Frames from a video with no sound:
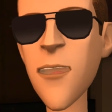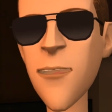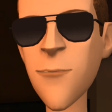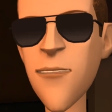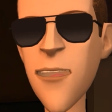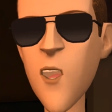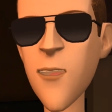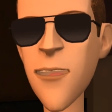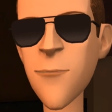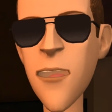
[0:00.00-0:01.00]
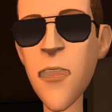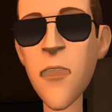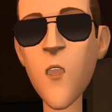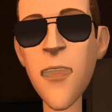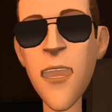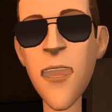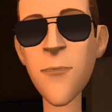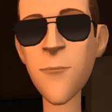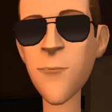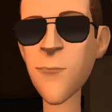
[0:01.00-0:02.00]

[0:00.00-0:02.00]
share my views and opinions with.